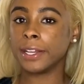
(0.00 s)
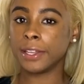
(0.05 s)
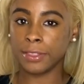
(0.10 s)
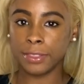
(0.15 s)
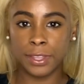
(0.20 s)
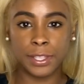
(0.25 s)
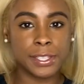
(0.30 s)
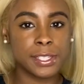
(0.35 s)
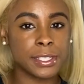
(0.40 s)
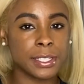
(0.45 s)

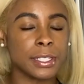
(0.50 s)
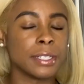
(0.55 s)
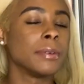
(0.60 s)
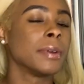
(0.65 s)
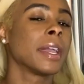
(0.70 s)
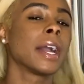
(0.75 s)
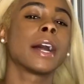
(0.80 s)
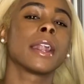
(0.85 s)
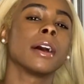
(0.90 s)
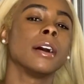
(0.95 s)
And this year
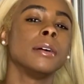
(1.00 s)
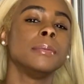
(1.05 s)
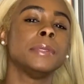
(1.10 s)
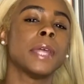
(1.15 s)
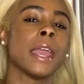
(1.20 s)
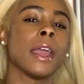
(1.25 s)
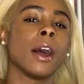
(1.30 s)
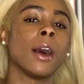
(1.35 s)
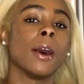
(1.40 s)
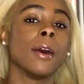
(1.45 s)
we got an
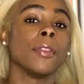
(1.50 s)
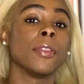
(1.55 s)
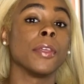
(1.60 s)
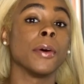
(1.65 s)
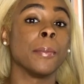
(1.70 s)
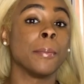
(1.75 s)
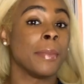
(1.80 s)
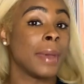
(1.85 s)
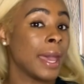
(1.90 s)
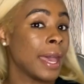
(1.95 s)
update on
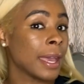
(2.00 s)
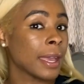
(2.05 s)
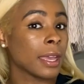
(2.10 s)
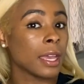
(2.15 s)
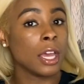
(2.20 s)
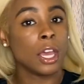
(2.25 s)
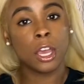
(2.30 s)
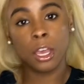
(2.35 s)
the Mac